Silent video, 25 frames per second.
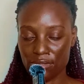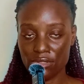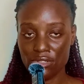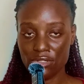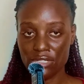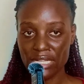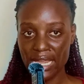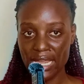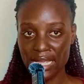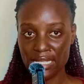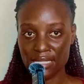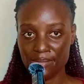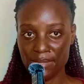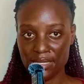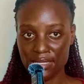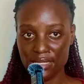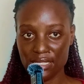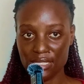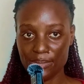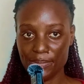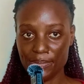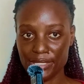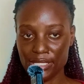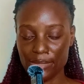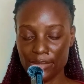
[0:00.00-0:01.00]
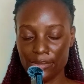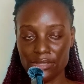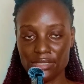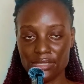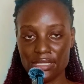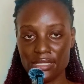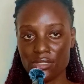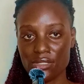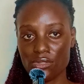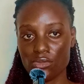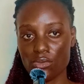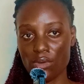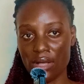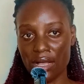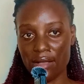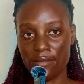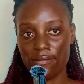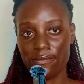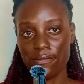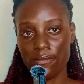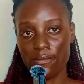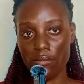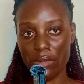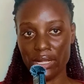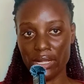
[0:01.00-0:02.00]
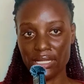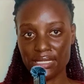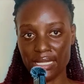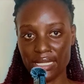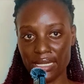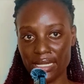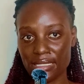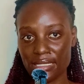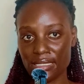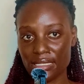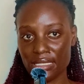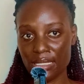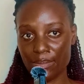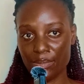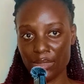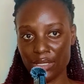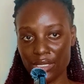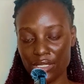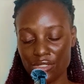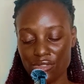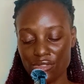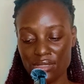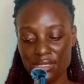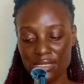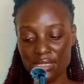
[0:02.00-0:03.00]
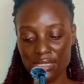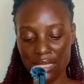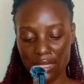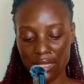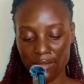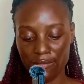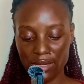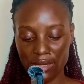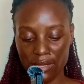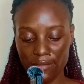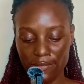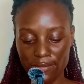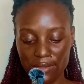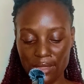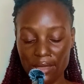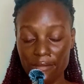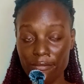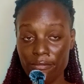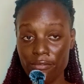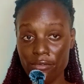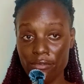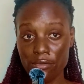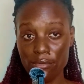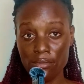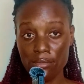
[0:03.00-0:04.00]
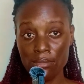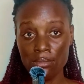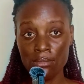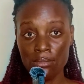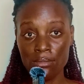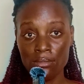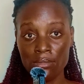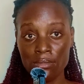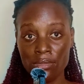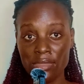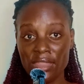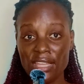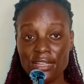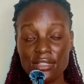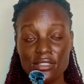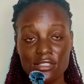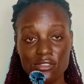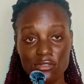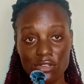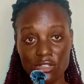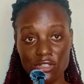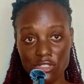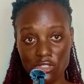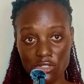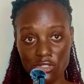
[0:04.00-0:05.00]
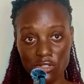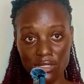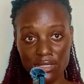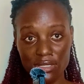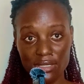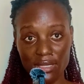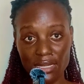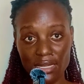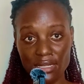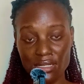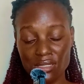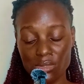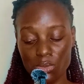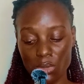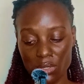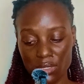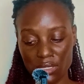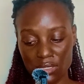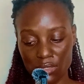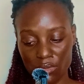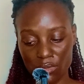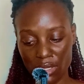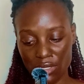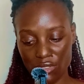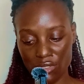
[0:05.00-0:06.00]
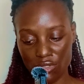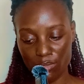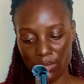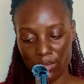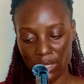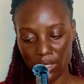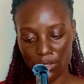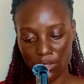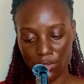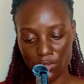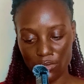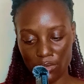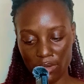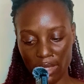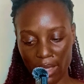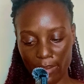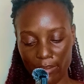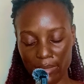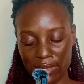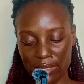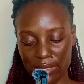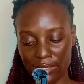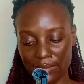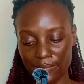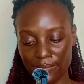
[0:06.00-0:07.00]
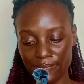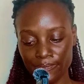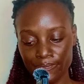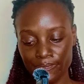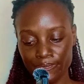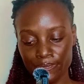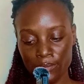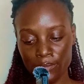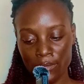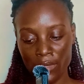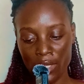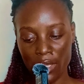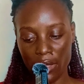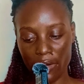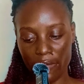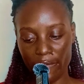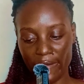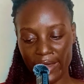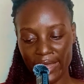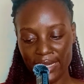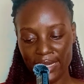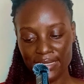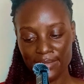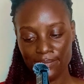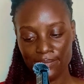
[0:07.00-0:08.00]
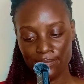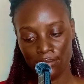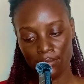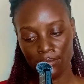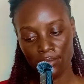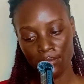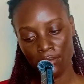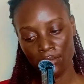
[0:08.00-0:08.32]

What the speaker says: So try as much as possible just to have well targeted applications, even if they are few. That is your shot. That is what is going to make you to come in. All right.